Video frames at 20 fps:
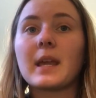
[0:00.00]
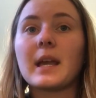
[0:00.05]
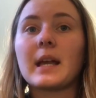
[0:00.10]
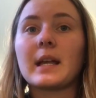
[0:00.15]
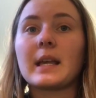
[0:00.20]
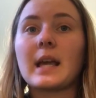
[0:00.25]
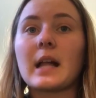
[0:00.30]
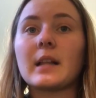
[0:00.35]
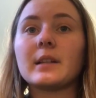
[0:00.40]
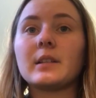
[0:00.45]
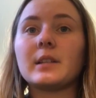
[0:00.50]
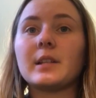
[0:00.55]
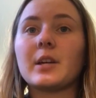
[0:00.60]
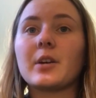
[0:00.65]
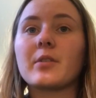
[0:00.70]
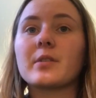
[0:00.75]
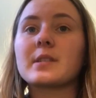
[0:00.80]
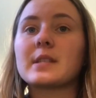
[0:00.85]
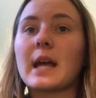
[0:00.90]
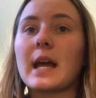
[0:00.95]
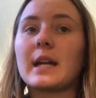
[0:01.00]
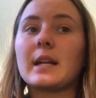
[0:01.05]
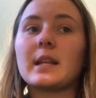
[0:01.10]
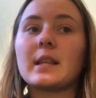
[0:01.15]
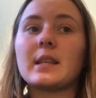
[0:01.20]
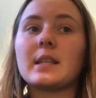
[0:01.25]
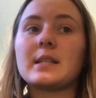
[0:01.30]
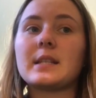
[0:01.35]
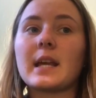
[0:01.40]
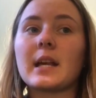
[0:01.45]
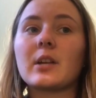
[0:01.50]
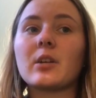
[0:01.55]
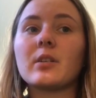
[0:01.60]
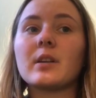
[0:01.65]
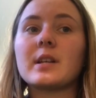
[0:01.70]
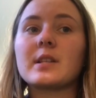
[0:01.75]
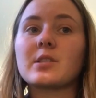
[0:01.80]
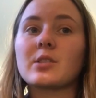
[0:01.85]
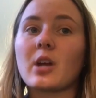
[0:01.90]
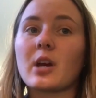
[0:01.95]
Galileo said, "The tickle
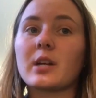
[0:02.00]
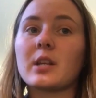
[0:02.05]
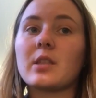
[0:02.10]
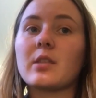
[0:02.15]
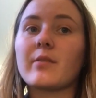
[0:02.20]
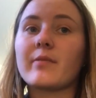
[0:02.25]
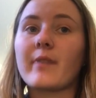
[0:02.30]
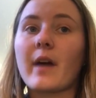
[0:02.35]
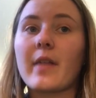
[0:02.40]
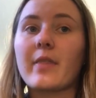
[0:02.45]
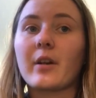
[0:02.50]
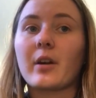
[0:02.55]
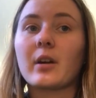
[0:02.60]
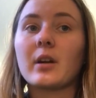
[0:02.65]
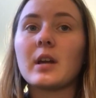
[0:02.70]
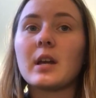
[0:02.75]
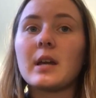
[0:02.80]
is not in the feather,"